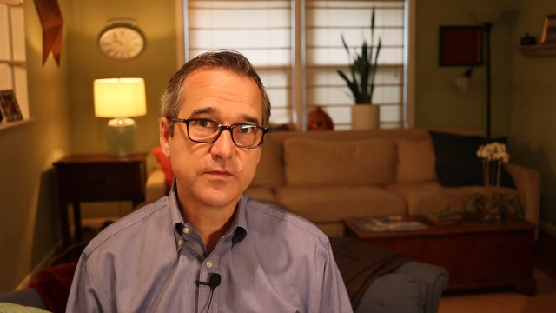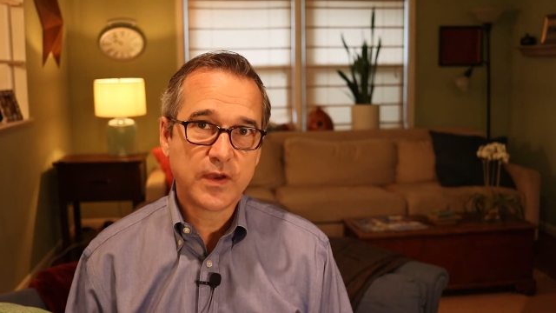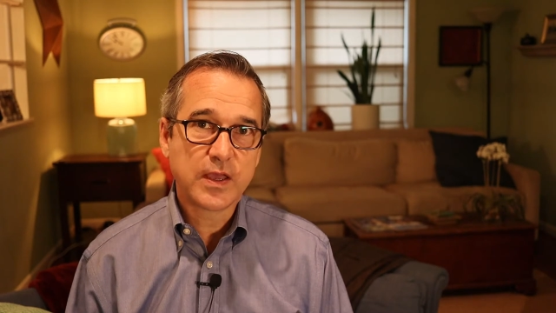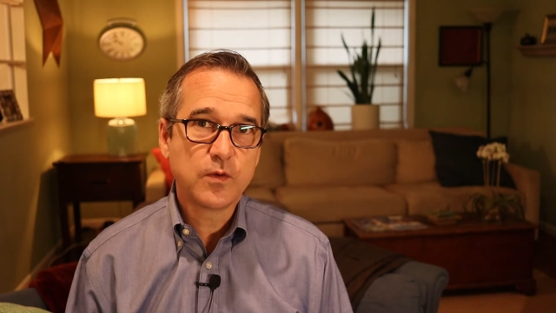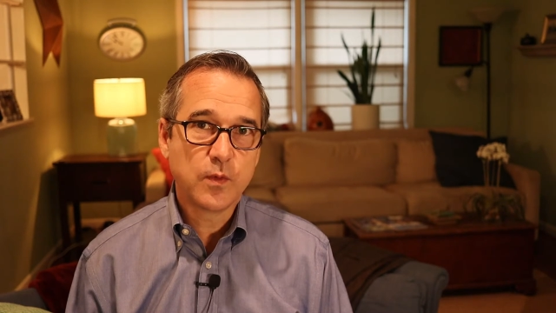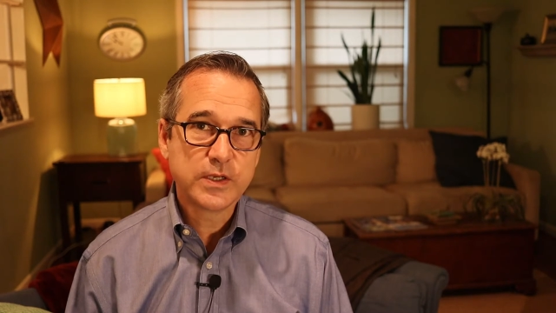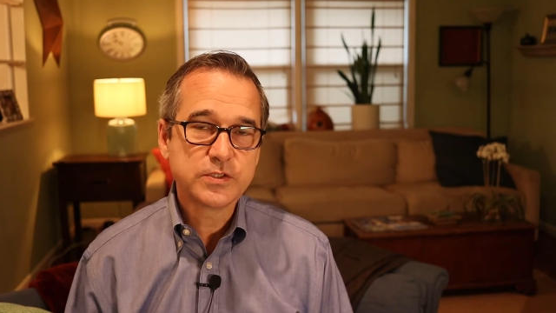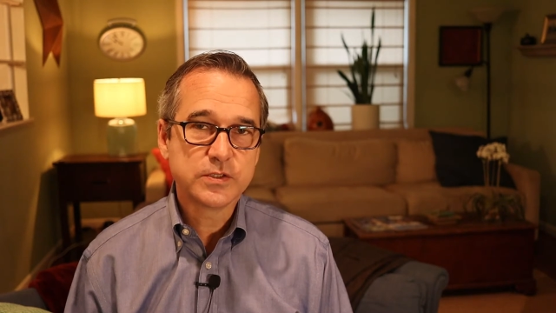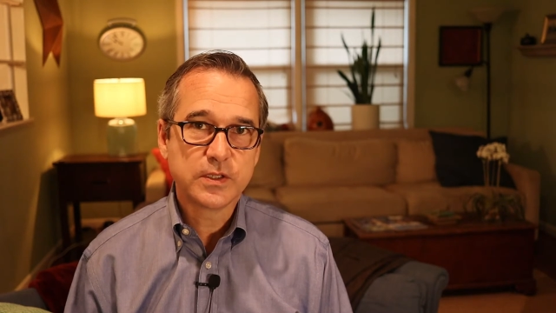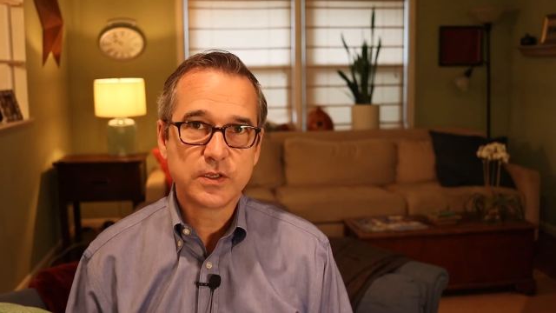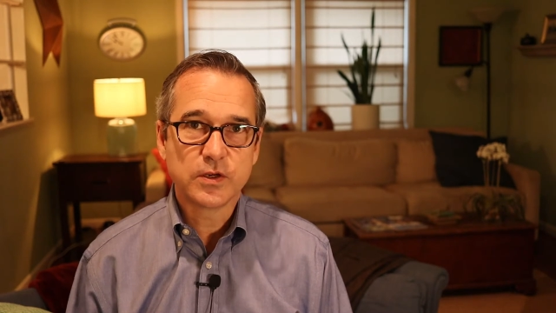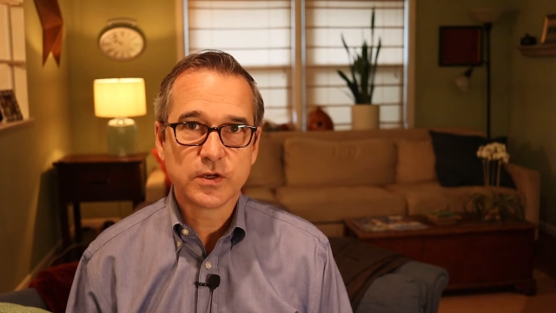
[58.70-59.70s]

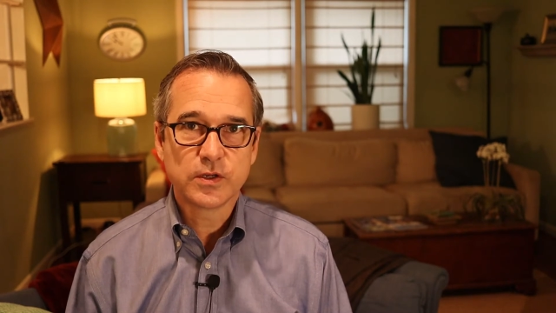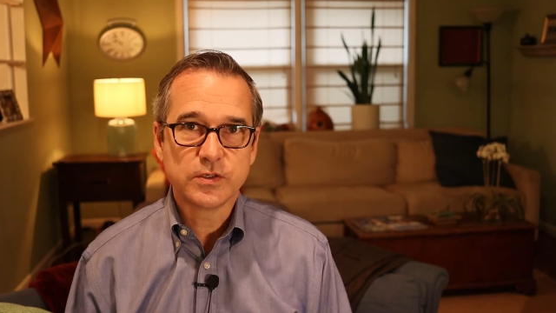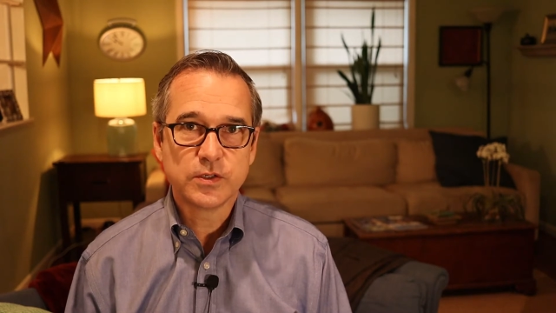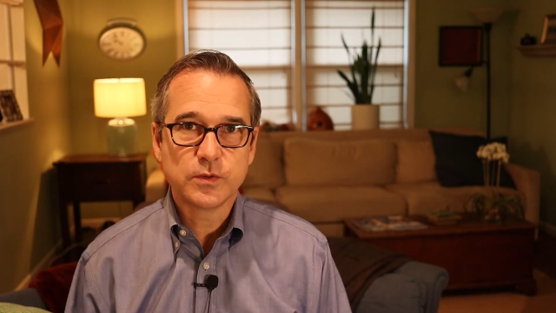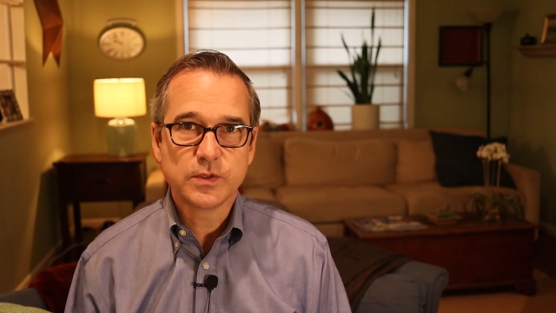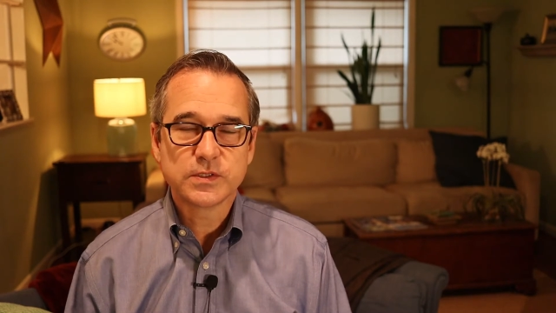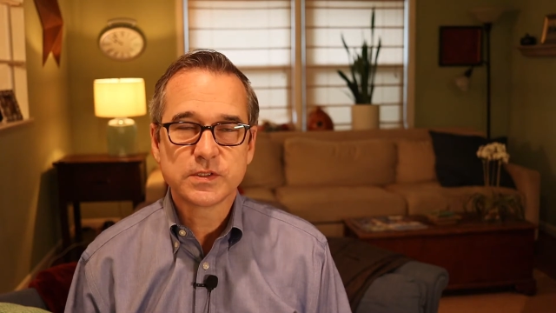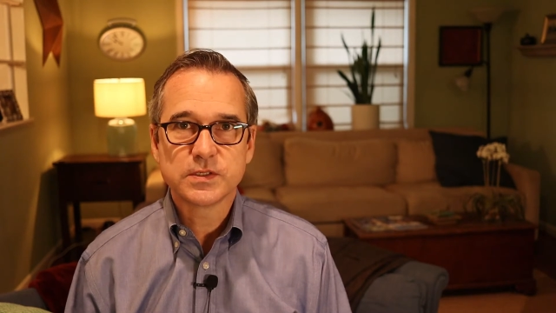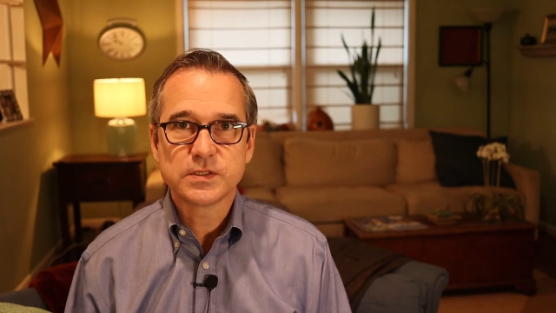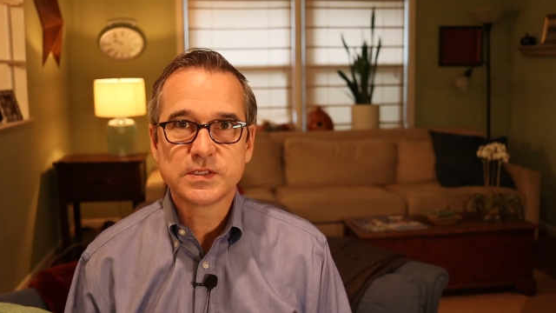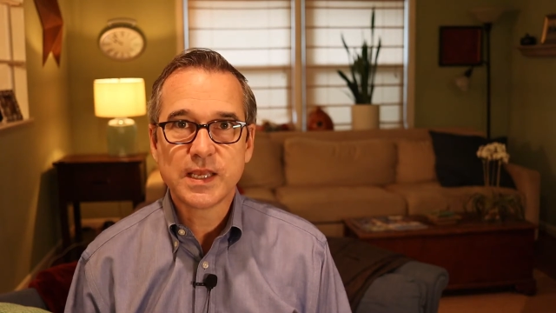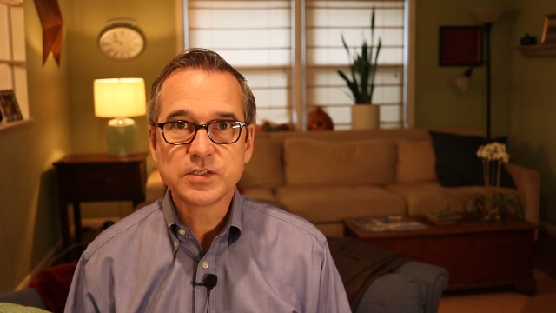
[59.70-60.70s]
evaluation that you're going to do is
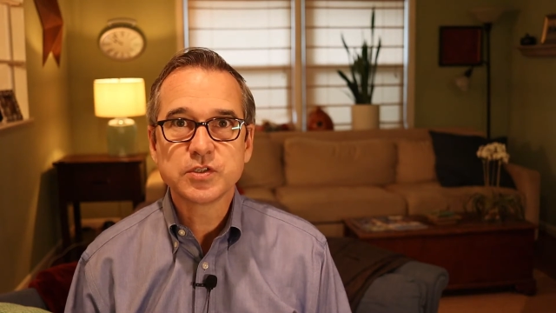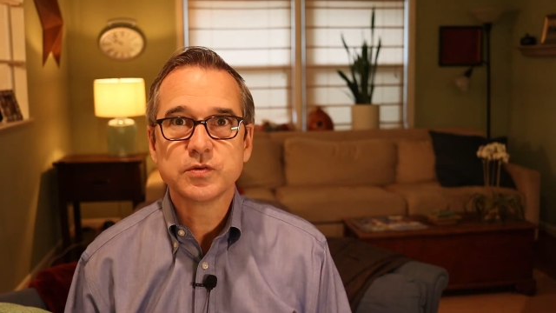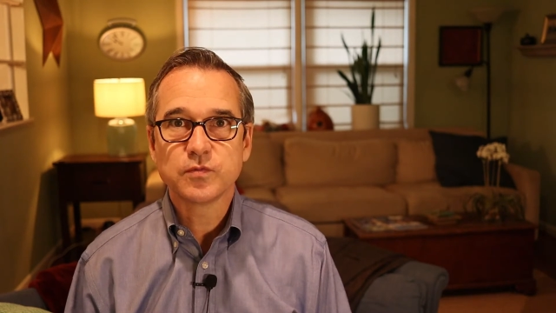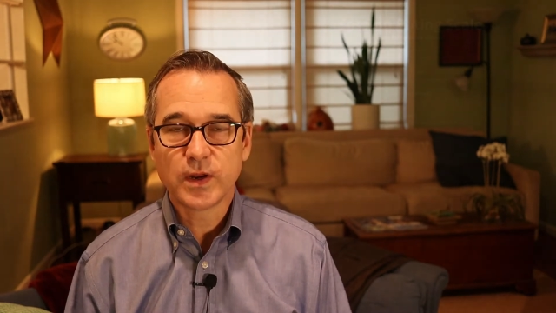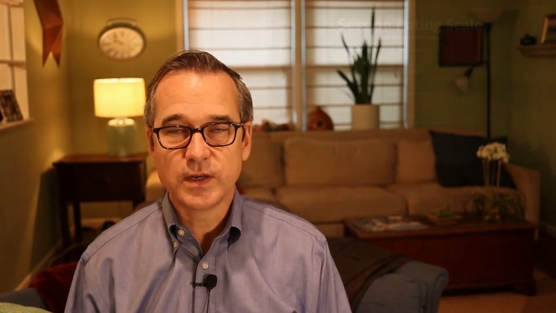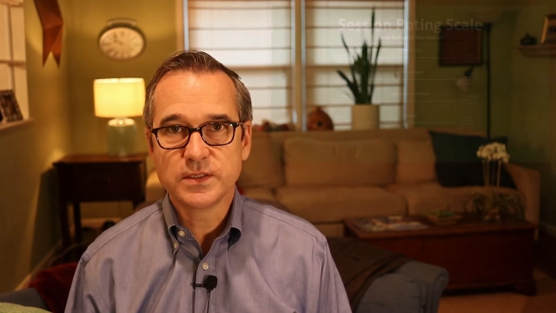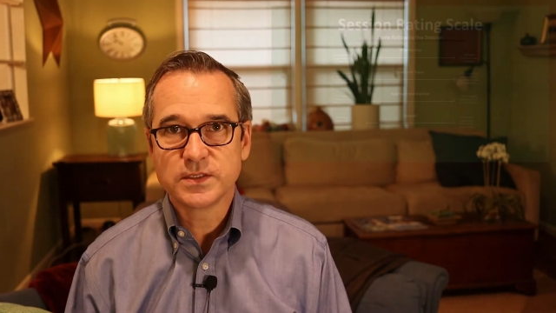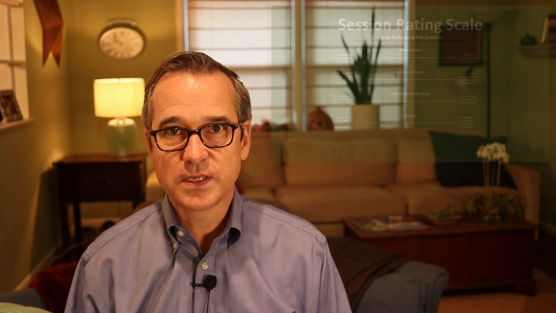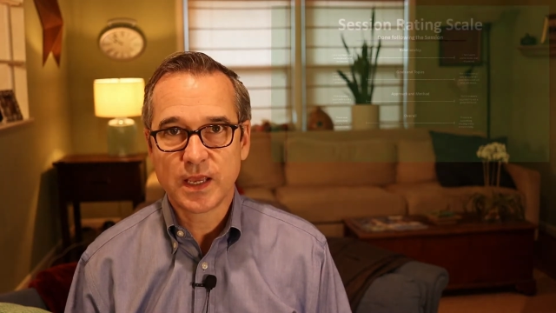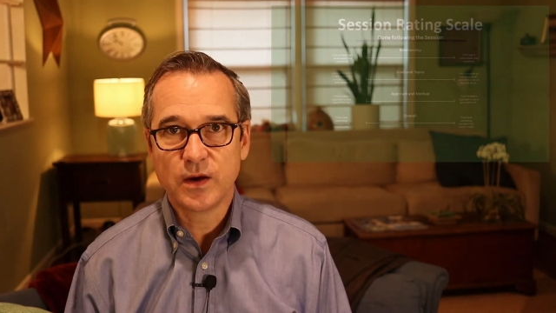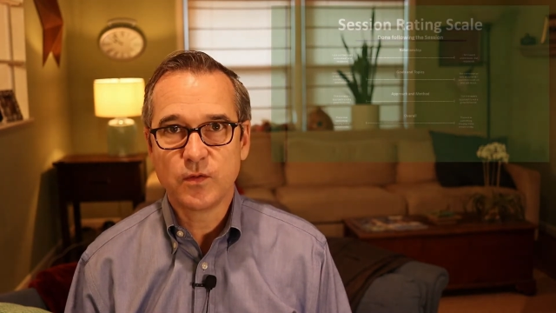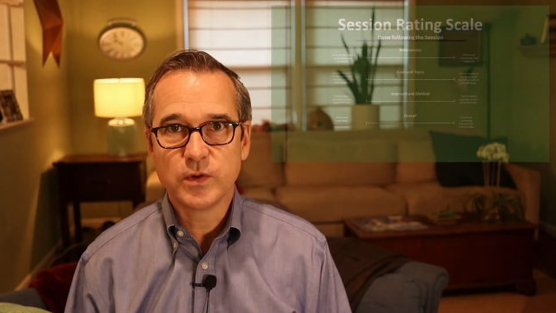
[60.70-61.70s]
the session rating
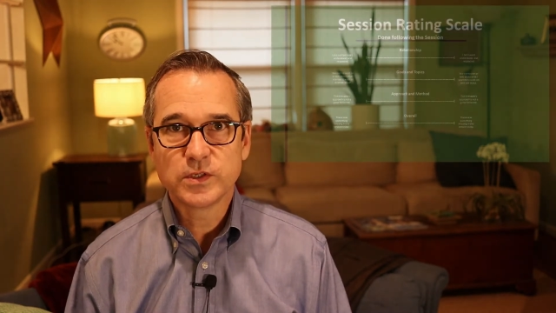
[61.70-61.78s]
scale,